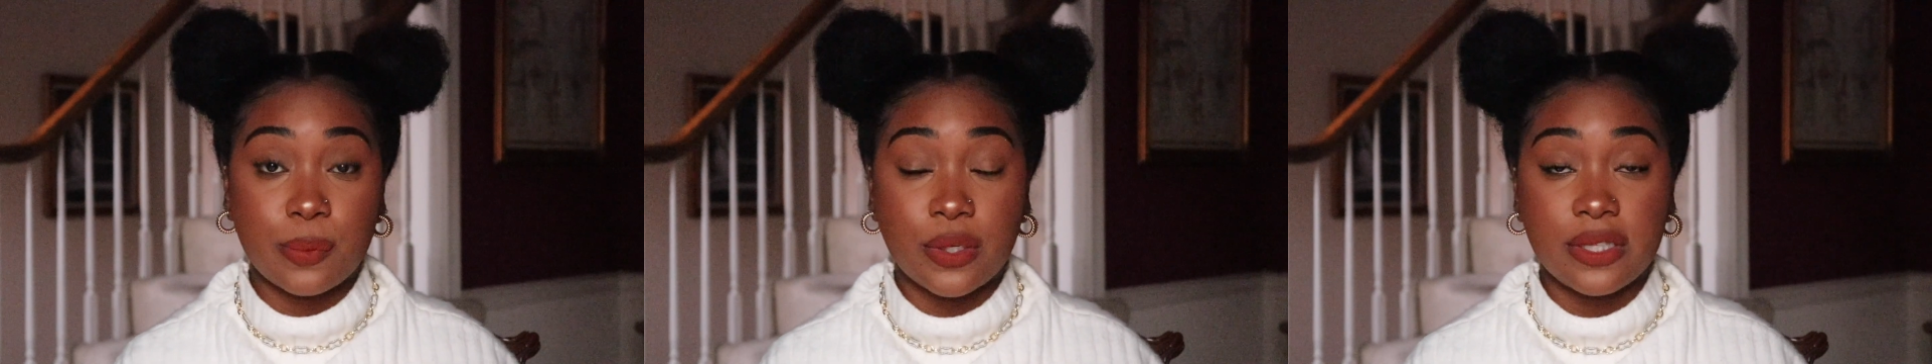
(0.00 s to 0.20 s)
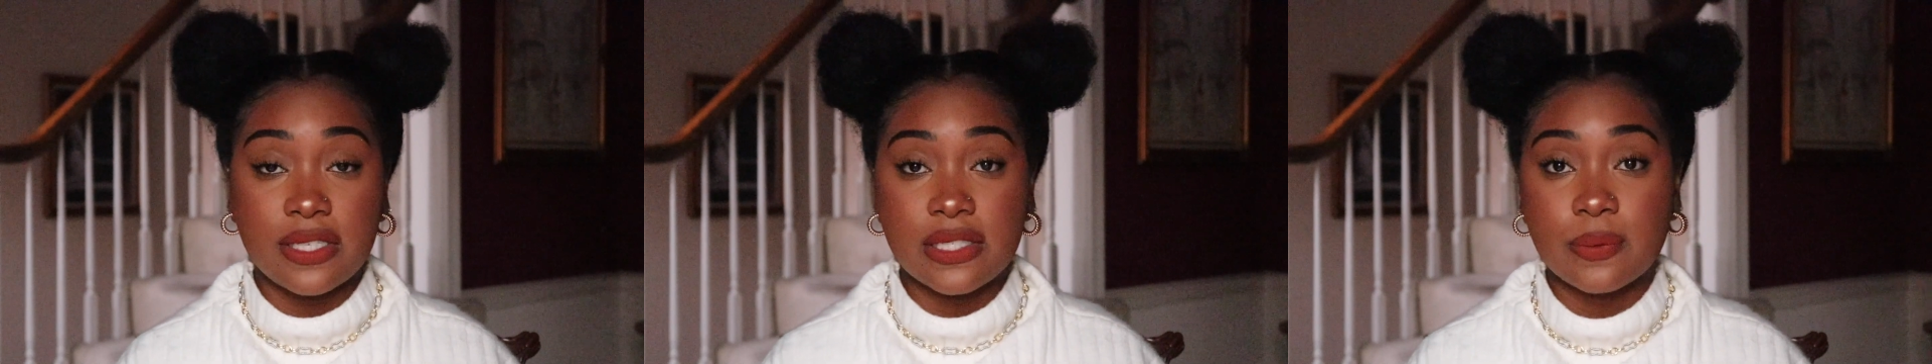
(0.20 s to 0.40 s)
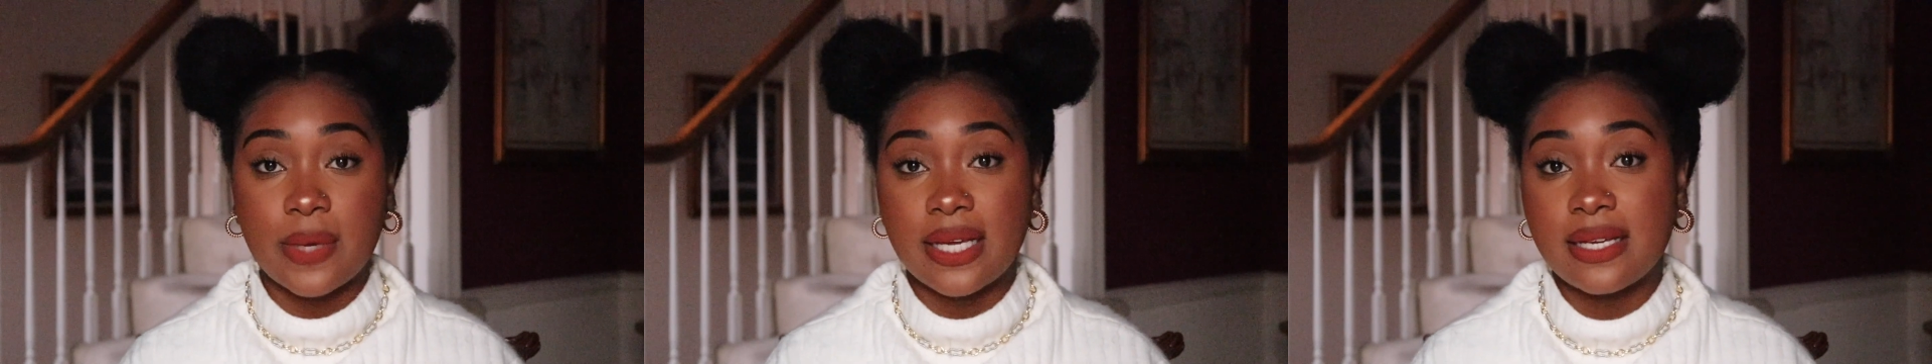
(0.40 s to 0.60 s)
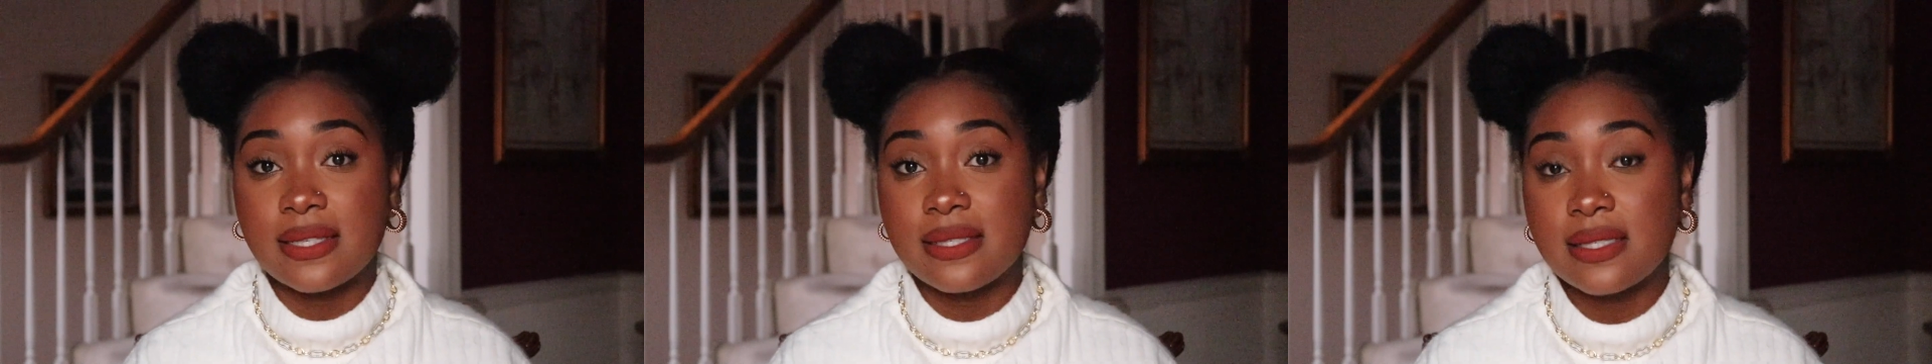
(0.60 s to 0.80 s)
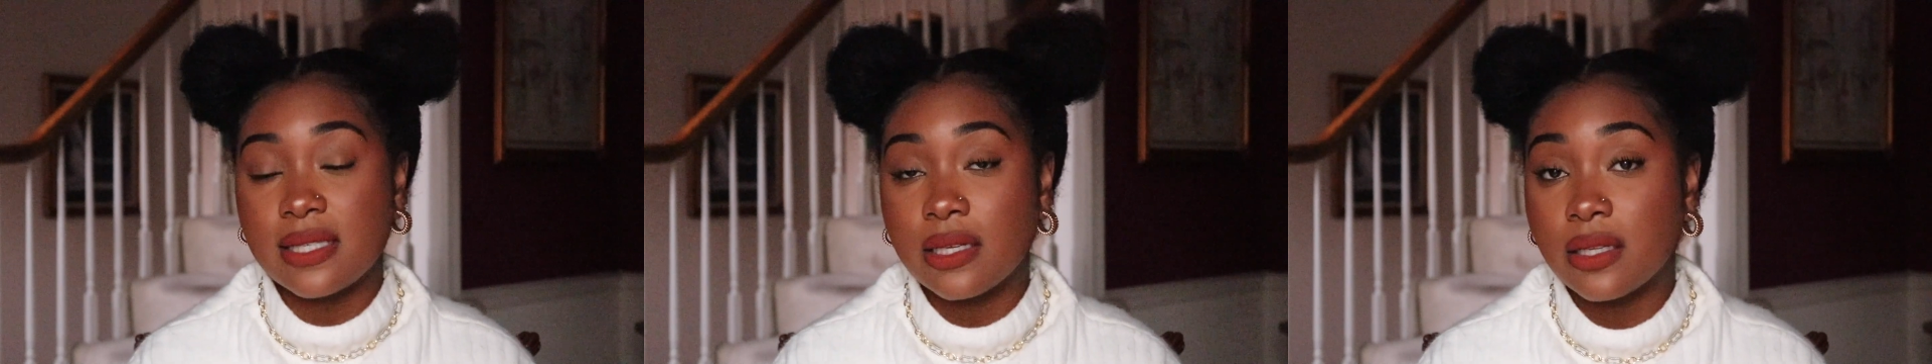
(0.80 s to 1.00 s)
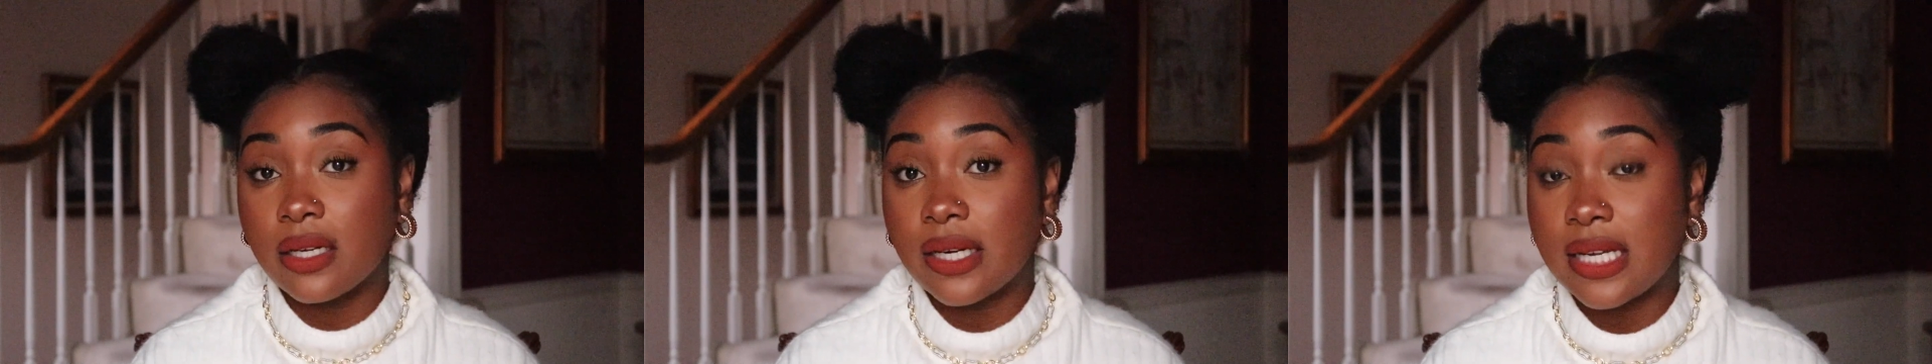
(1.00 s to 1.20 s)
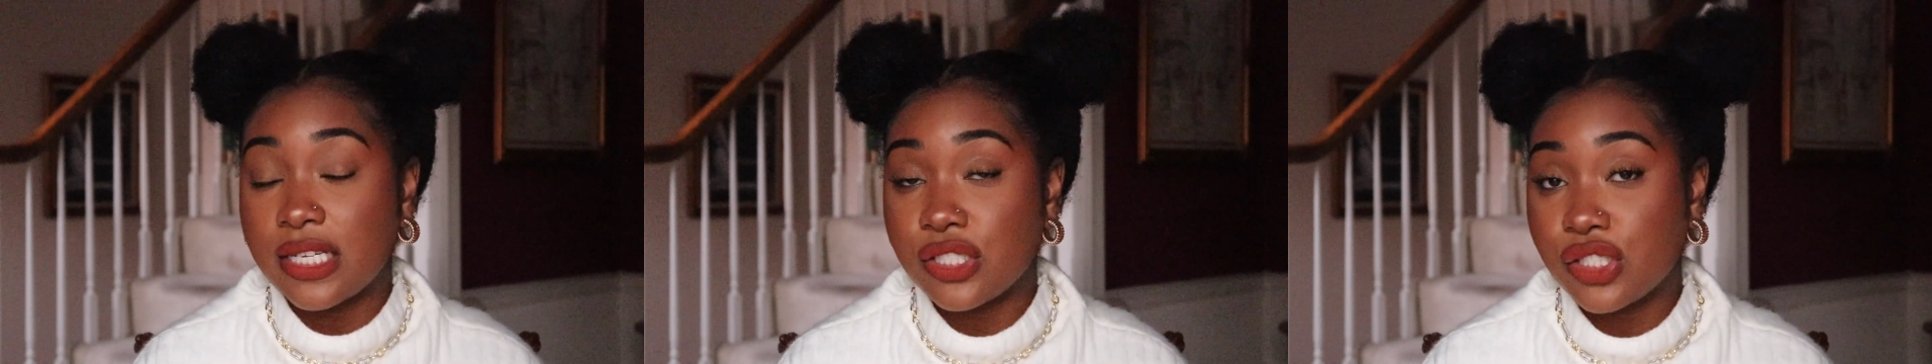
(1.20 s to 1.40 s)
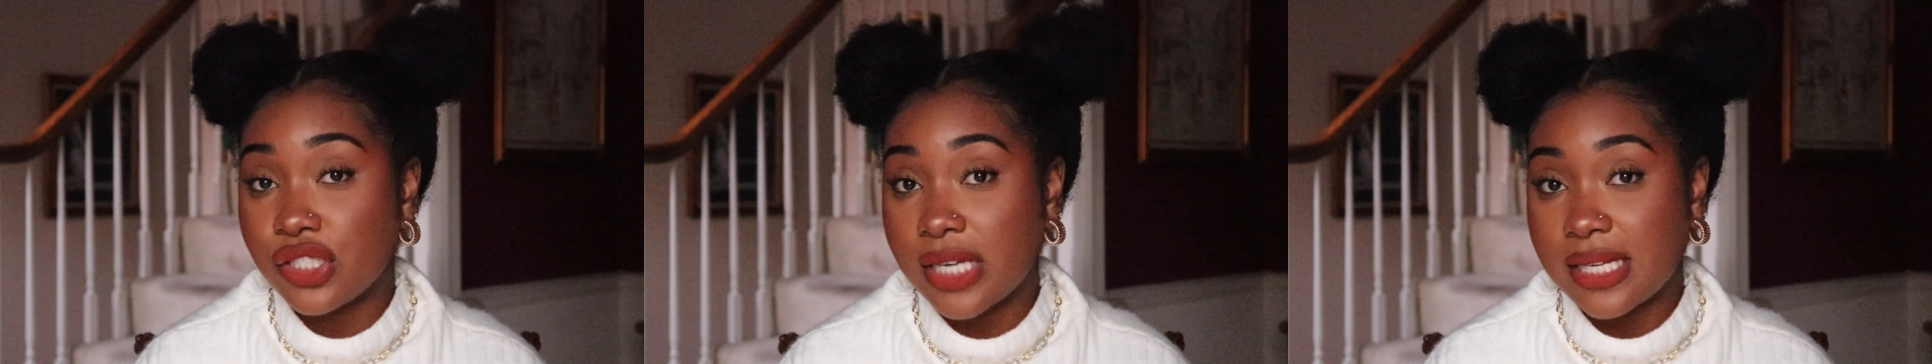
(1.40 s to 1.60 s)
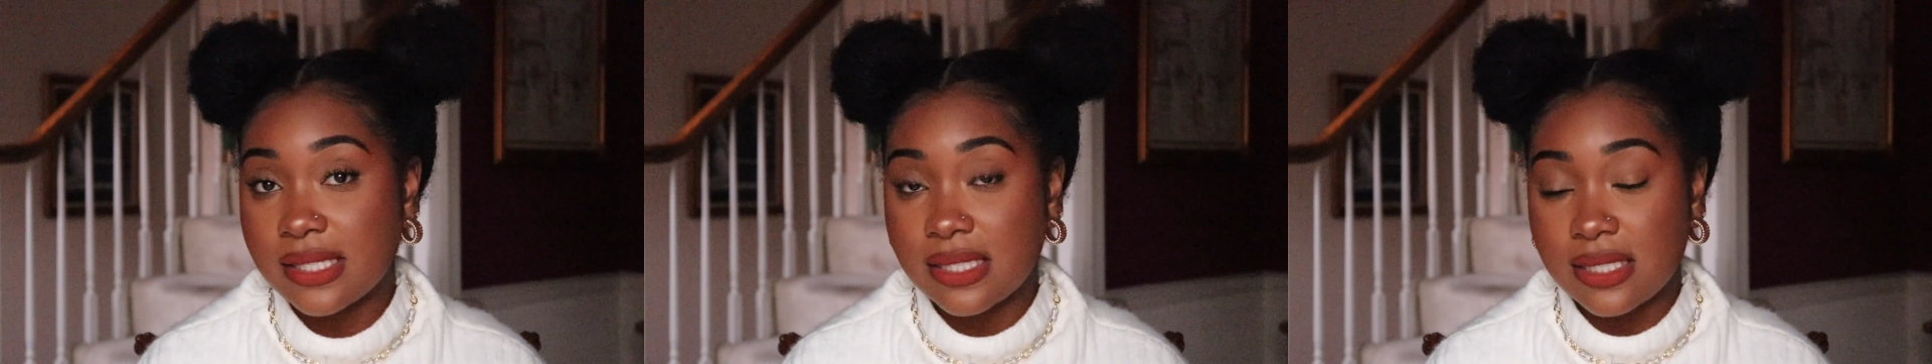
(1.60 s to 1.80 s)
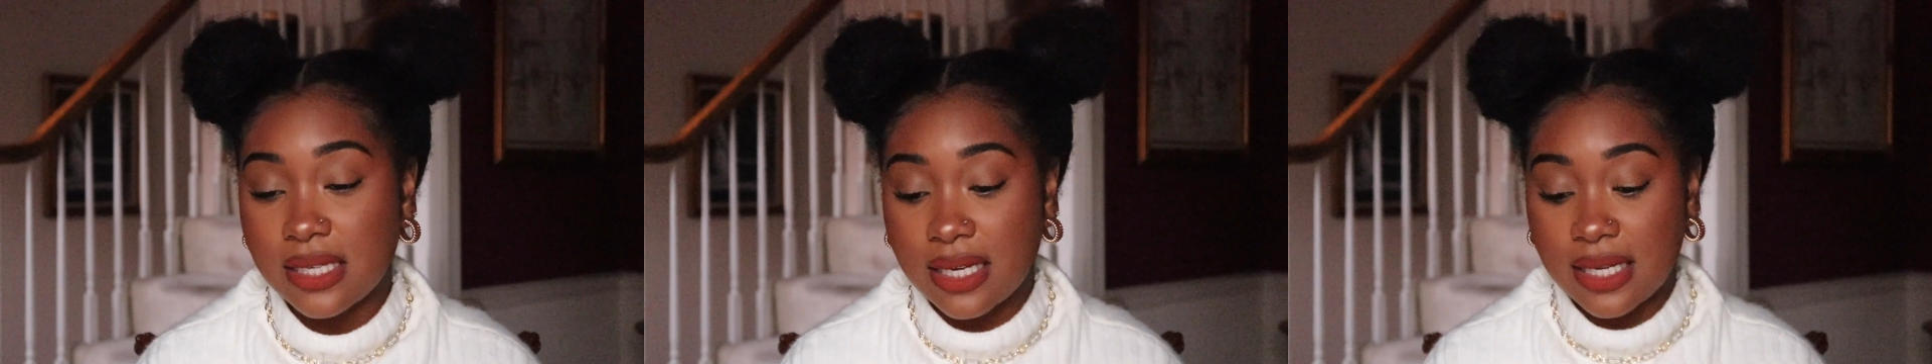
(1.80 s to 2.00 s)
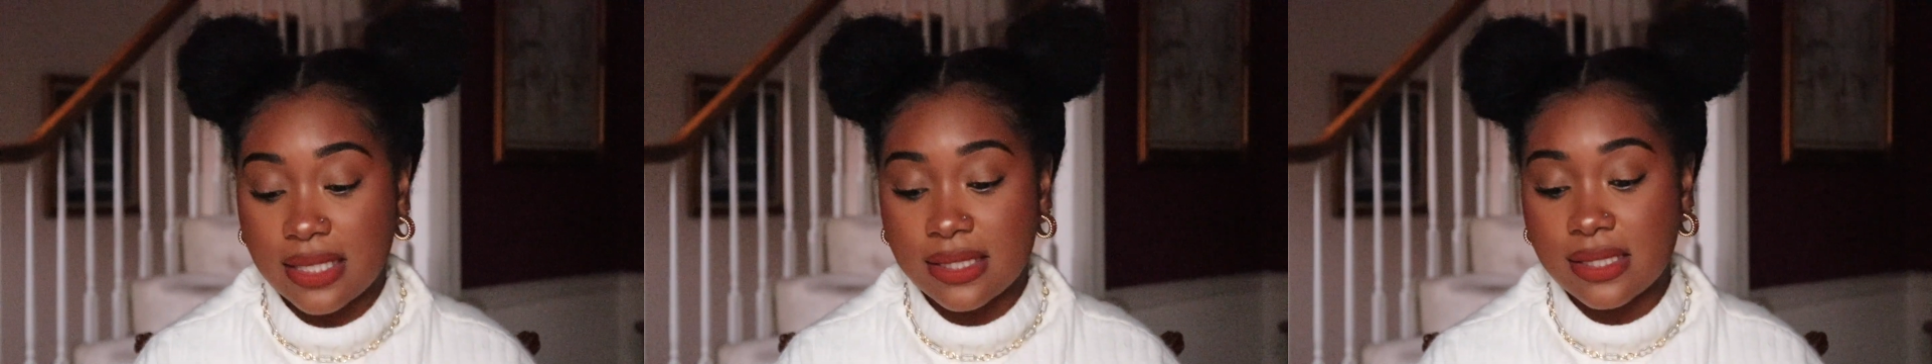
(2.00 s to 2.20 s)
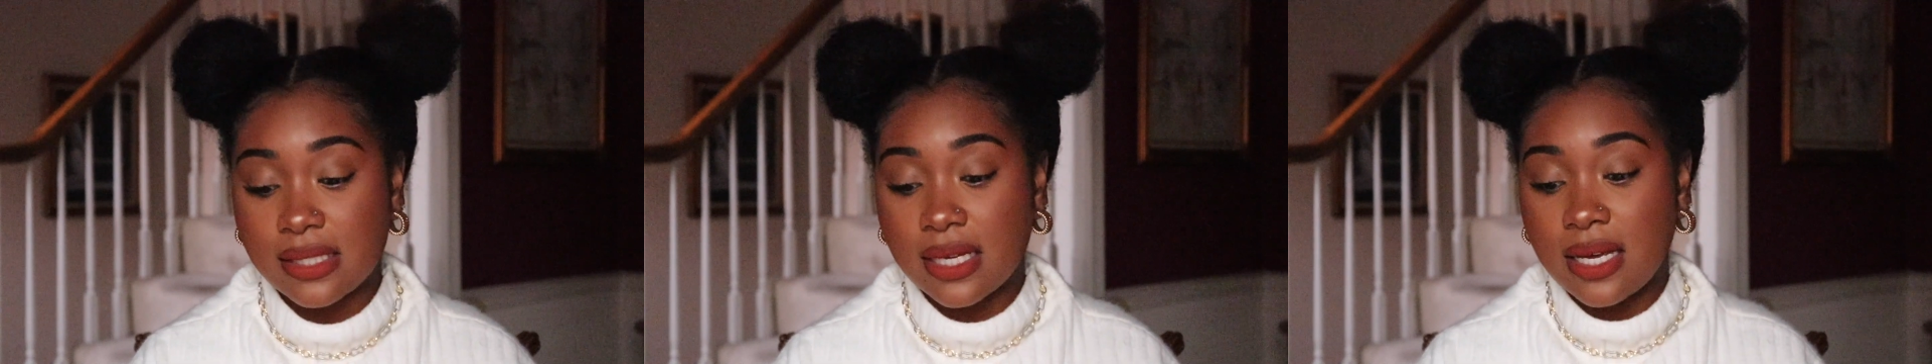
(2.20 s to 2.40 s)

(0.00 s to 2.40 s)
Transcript: Born This Way concealer in Chestnut.